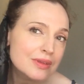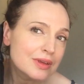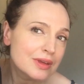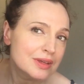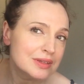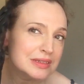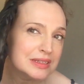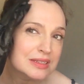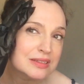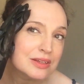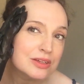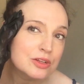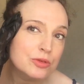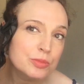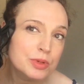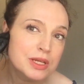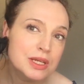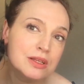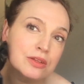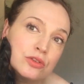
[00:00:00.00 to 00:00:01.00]
This is going to
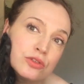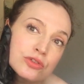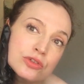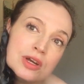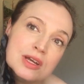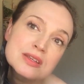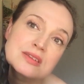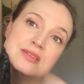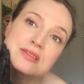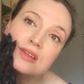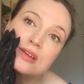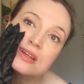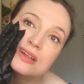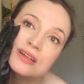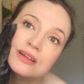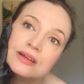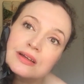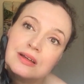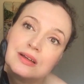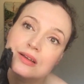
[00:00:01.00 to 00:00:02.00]
be
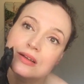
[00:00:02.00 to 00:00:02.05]
interesting.